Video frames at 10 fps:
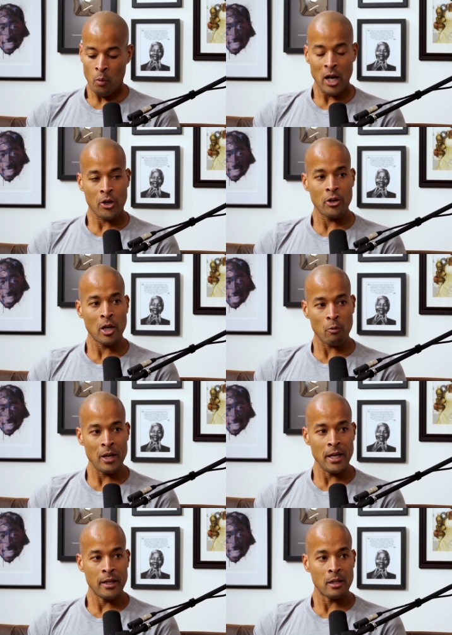When I couldn't
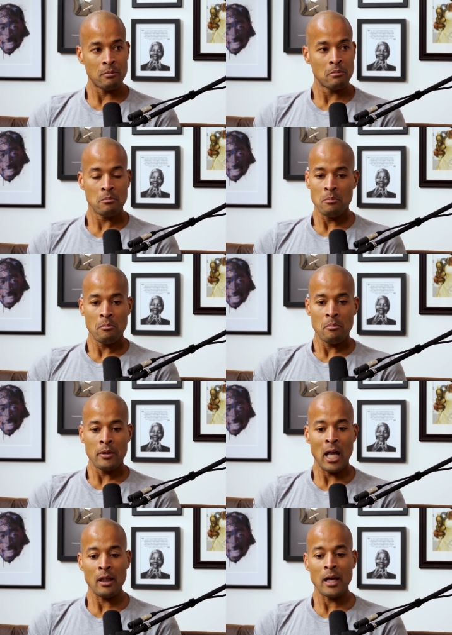read,
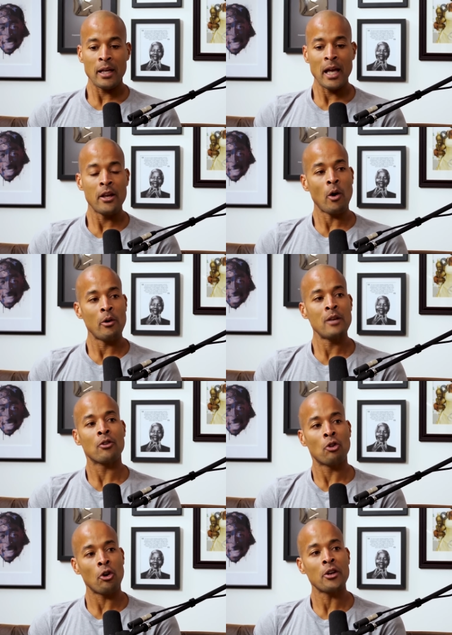not like, hey, you know,
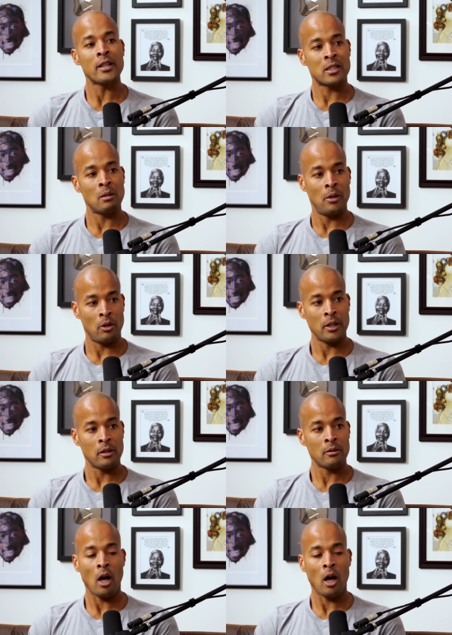you have a learning disability.